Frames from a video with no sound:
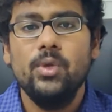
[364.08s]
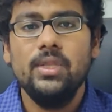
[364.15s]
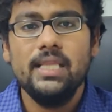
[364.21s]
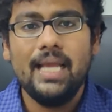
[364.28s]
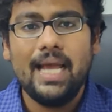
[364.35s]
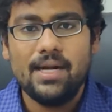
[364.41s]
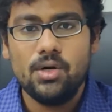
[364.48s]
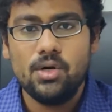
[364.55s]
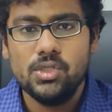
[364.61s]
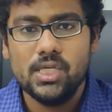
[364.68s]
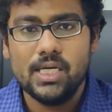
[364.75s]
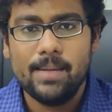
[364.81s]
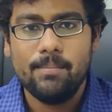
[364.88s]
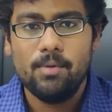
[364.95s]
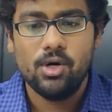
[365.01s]
with the
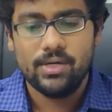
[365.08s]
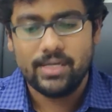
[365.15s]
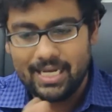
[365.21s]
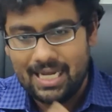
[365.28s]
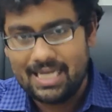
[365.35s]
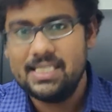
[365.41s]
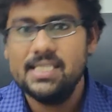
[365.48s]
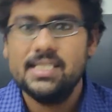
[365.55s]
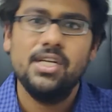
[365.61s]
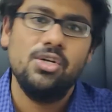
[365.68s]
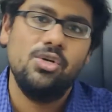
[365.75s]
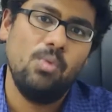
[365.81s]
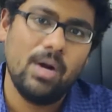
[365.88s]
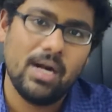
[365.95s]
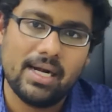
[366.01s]
andrology laboratory
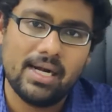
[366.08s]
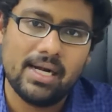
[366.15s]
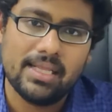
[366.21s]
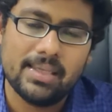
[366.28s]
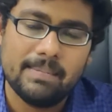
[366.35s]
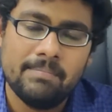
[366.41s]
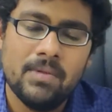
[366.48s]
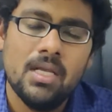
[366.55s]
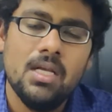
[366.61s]
adjacent to one another.